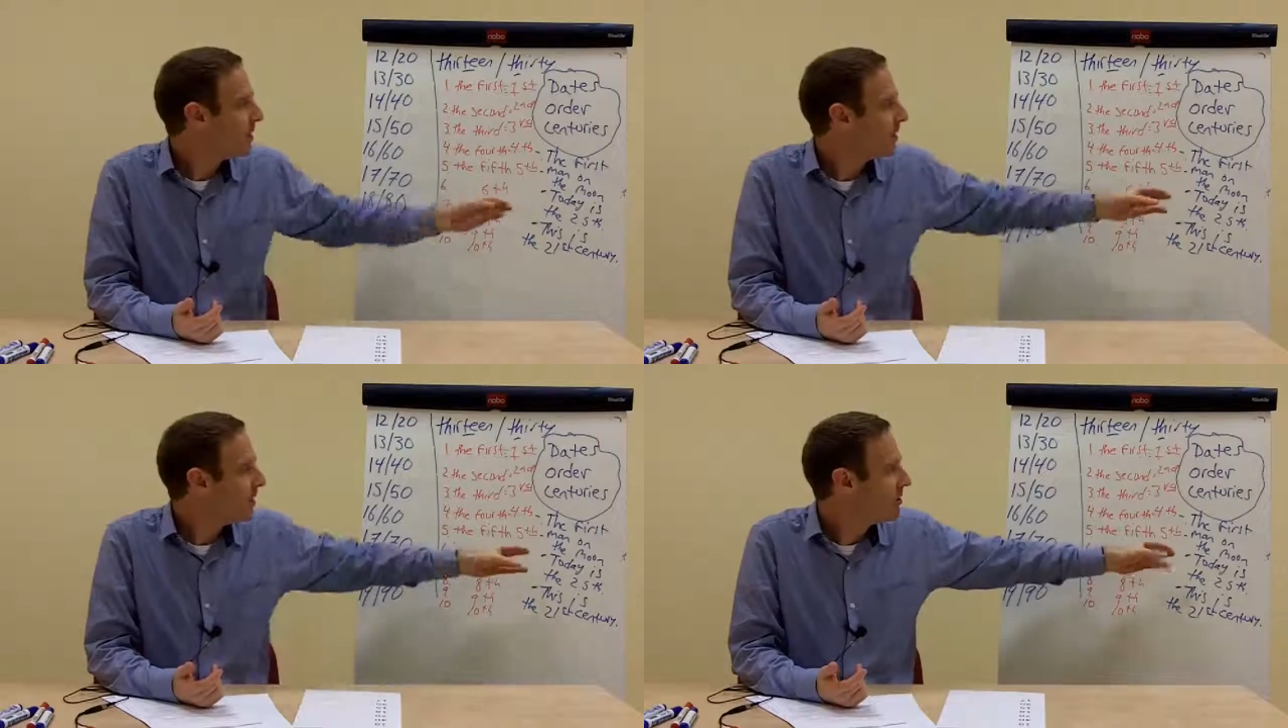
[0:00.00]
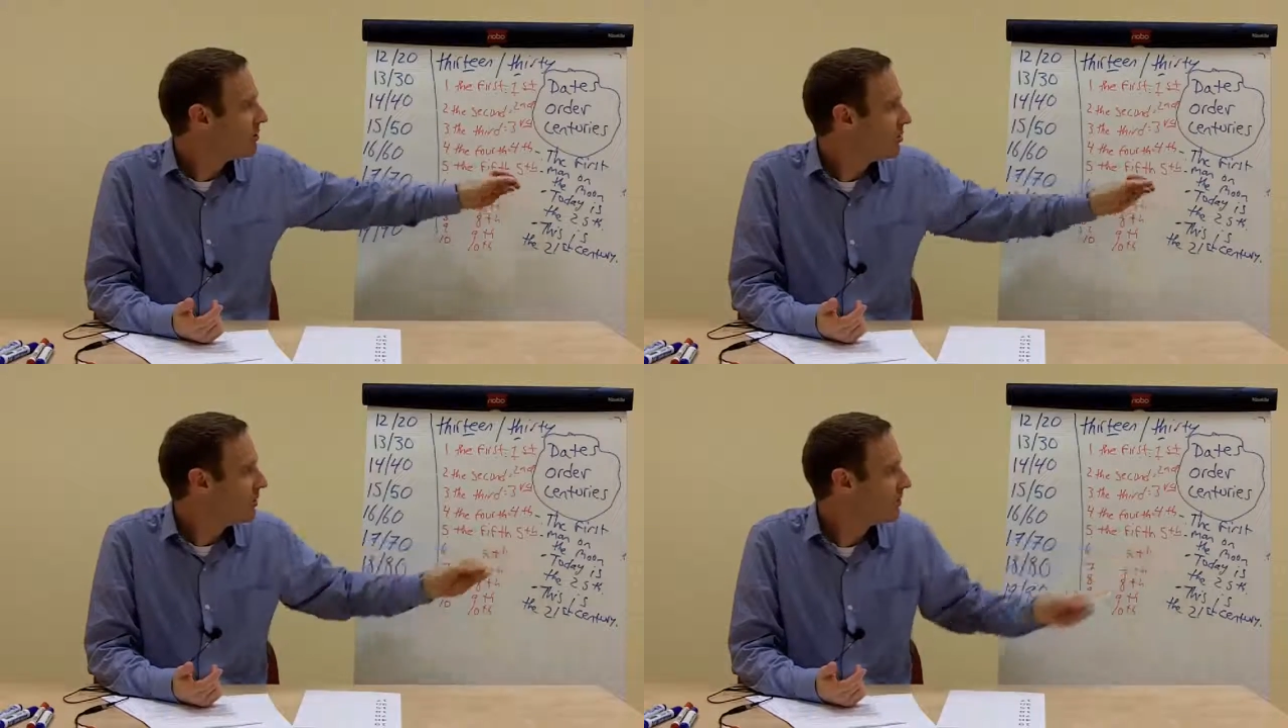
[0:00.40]
on the
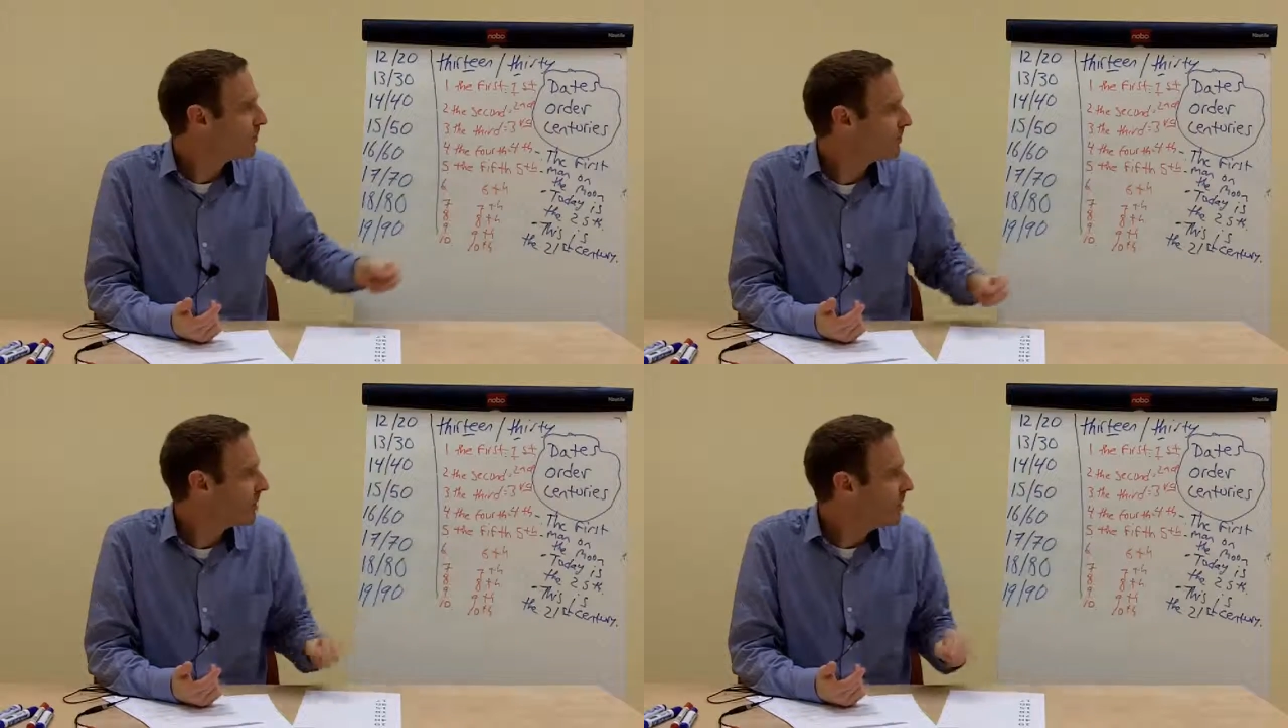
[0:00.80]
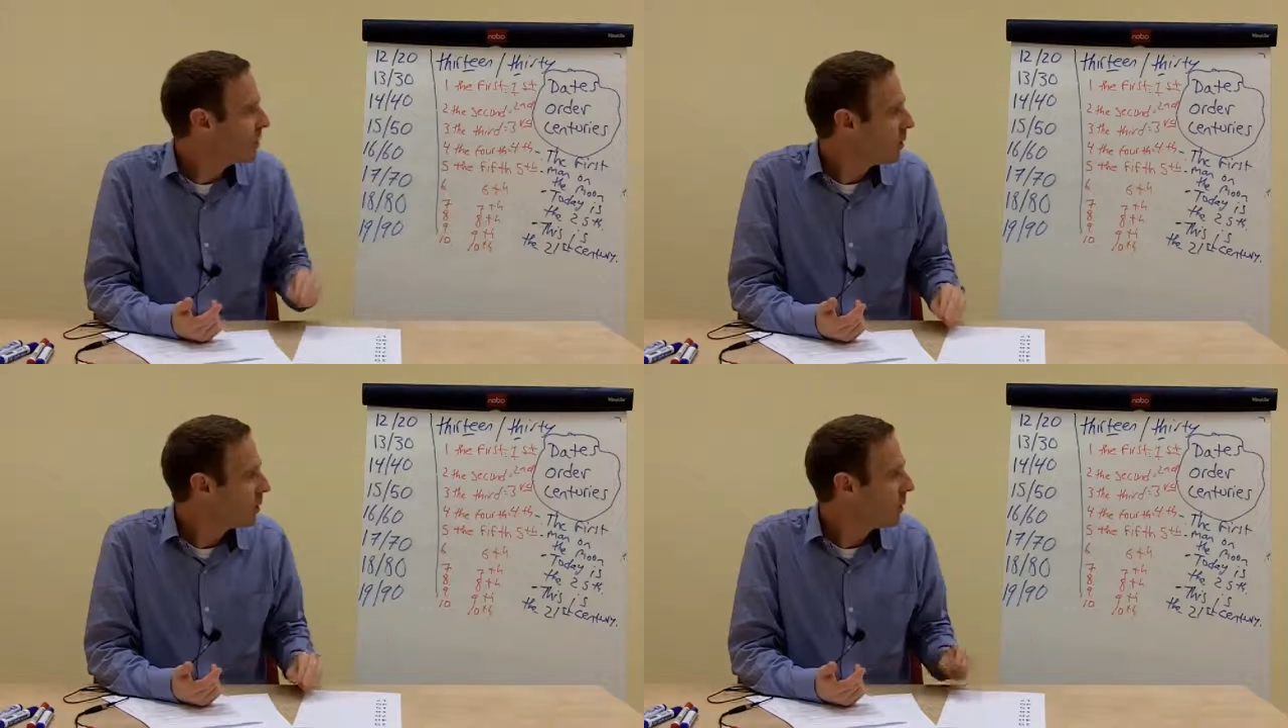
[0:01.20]
moon.
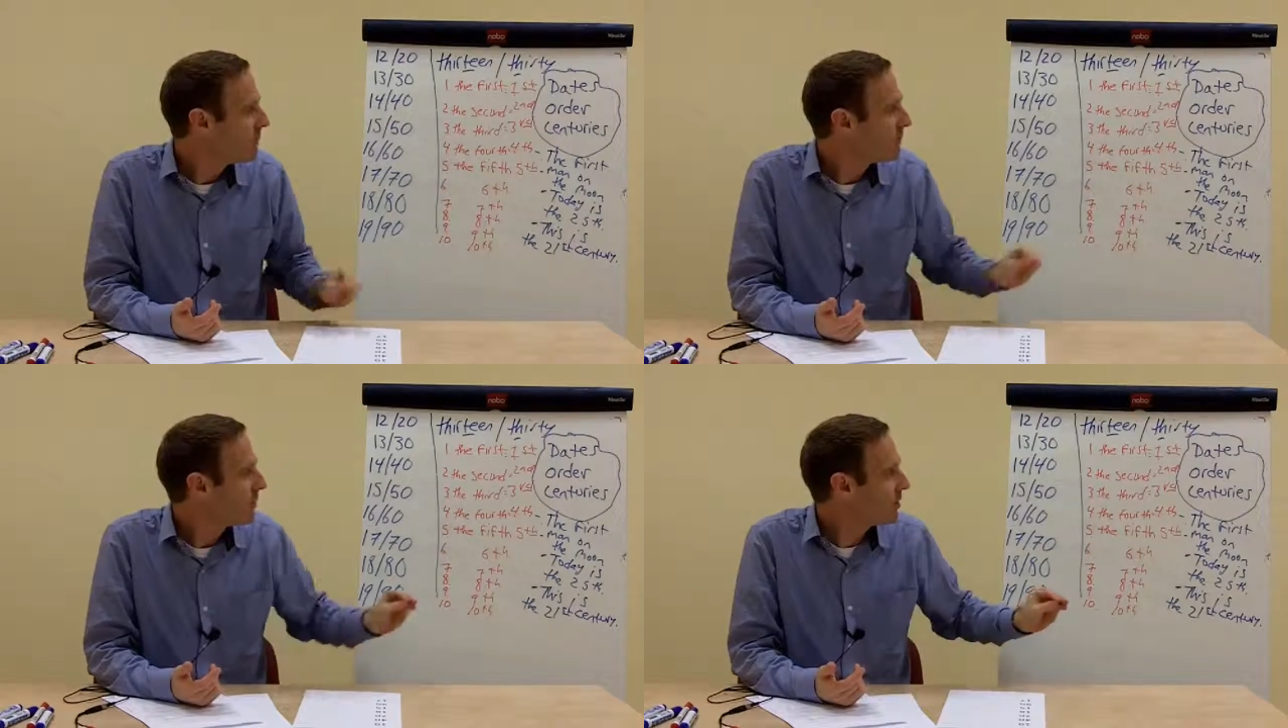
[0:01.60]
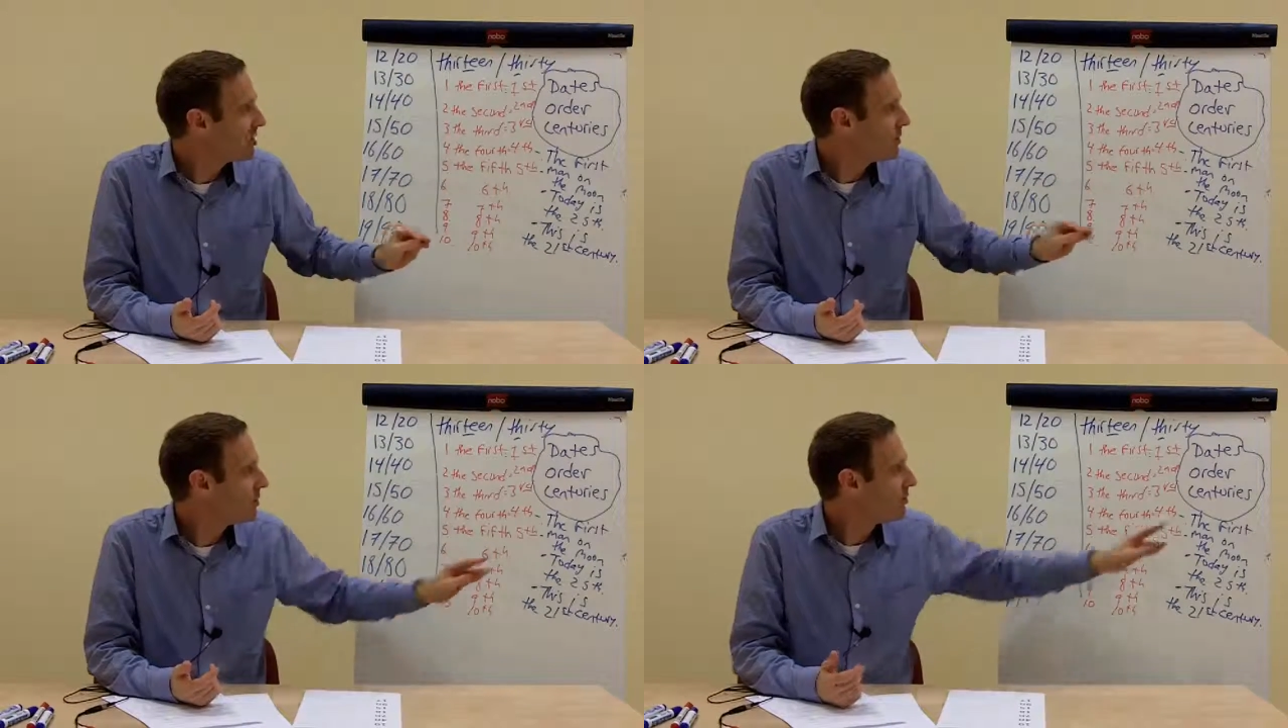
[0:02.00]
Or, for
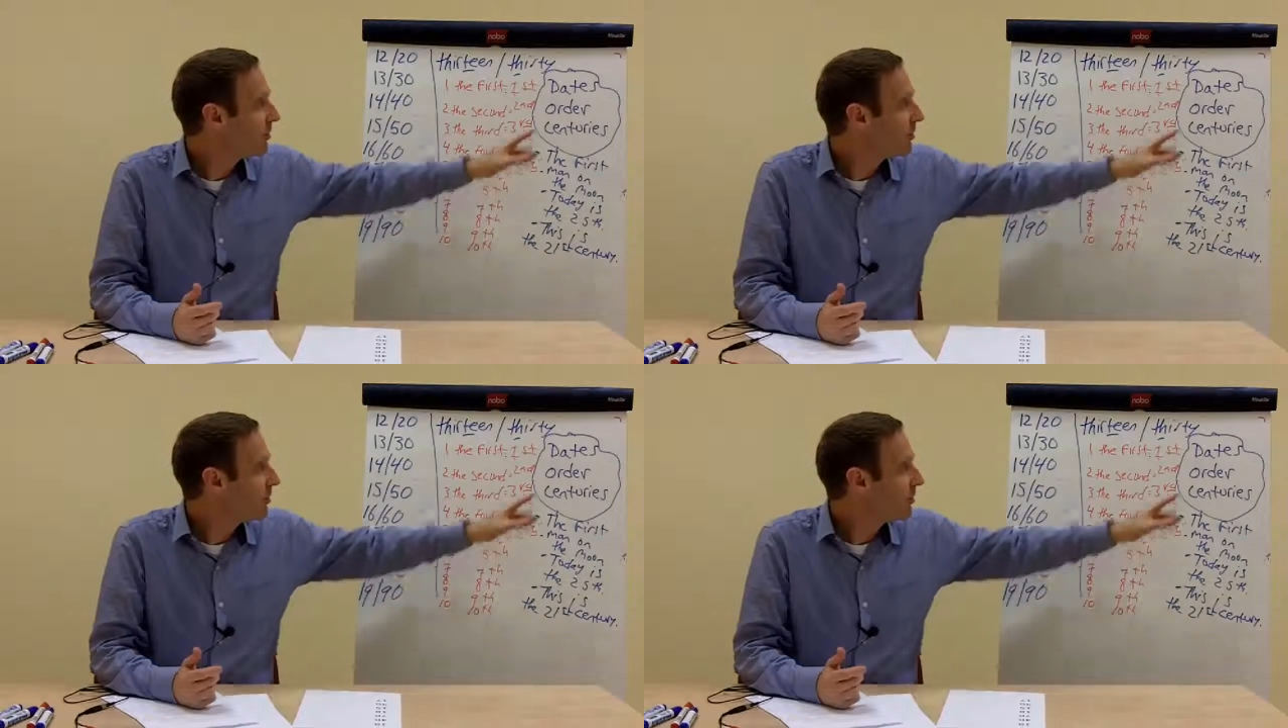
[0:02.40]
example,